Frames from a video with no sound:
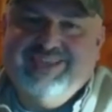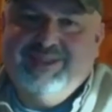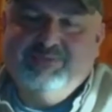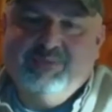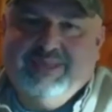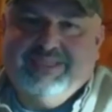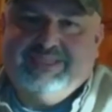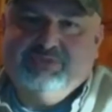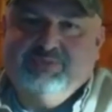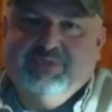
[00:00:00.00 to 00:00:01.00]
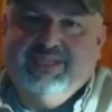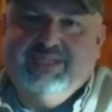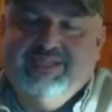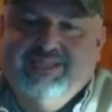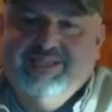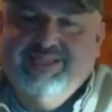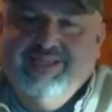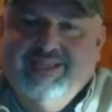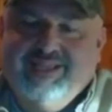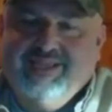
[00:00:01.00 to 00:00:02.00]
them to message me,
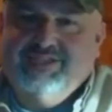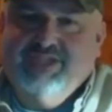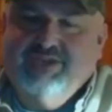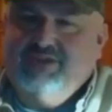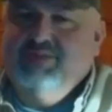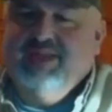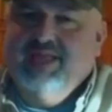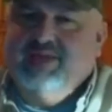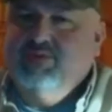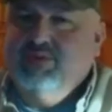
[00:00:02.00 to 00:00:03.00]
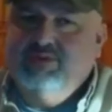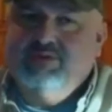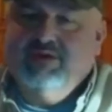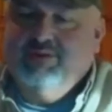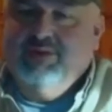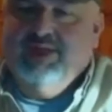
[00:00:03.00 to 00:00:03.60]
because they look at me like, what are you talking about?